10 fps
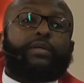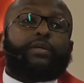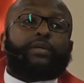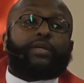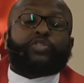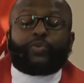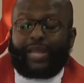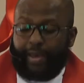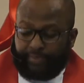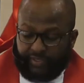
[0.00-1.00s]
Here's what
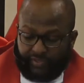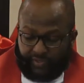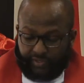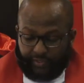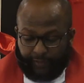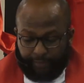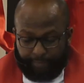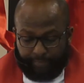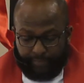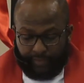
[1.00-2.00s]
happens
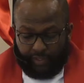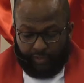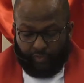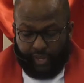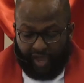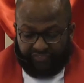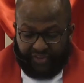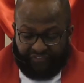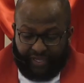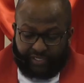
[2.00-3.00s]
we often
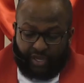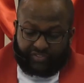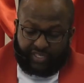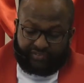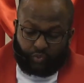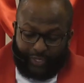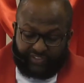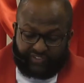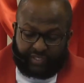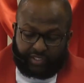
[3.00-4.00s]
find ourselves
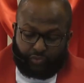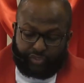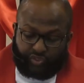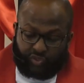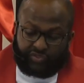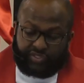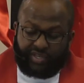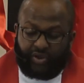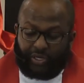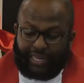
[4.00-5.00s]
wasting the resources of
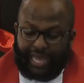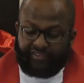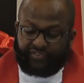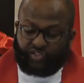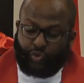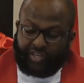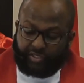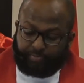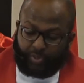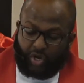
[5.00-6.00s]
our lives trying to
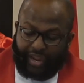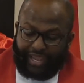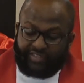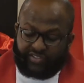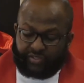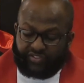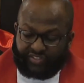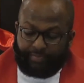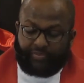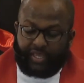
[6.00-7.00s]
put our hands on
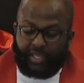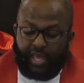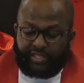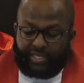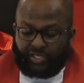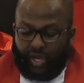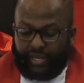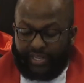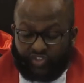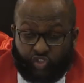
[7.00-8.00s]
something that God
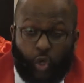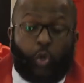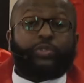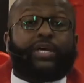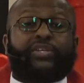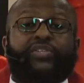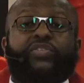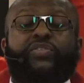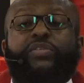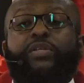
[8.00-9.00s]
has told
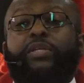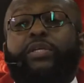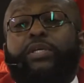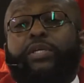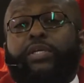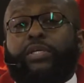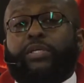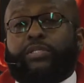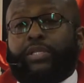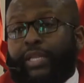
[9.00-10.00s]
us
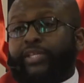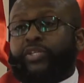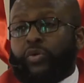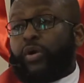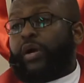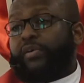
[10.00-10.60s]
to let go of.